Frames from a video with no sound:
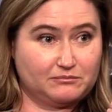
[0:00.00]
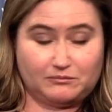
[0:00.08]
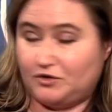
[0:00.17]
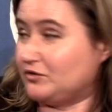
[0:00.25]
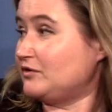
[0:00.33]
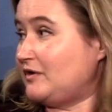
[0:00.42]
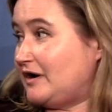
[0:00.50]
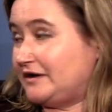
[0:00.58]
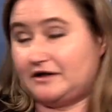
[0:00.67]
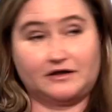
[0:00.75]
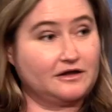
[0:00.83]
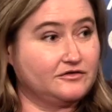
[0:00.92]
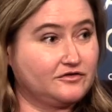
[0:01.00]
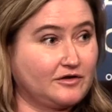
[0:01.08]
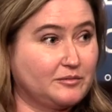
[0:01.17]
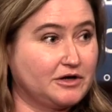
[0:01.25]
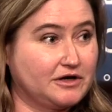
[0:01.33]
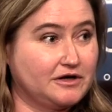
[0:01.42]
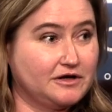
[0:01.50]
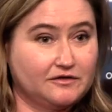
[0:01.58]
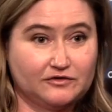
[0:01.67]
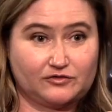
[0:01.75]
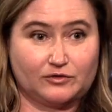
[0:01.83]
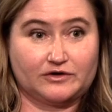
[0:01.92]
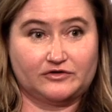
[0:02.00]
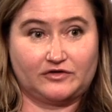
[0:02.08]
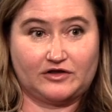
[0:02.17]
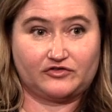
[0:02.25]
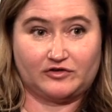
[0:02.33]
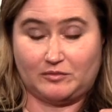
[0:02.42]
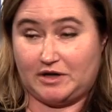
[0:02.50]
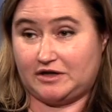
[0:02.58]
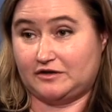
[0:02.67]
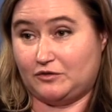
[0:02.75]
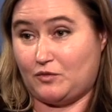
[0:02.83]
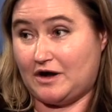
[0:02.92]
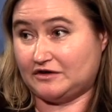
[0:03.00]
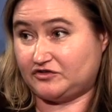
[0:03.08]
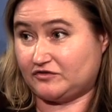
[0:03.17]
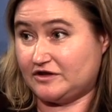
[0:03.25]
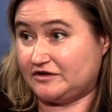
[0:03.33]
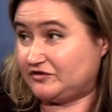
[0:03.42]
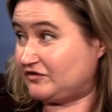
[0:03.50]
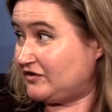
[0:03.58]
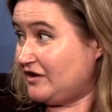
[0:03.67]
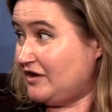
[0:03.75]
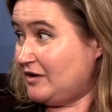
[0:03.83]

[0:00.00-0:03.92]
girl on it, and somebody in this organization making the watch list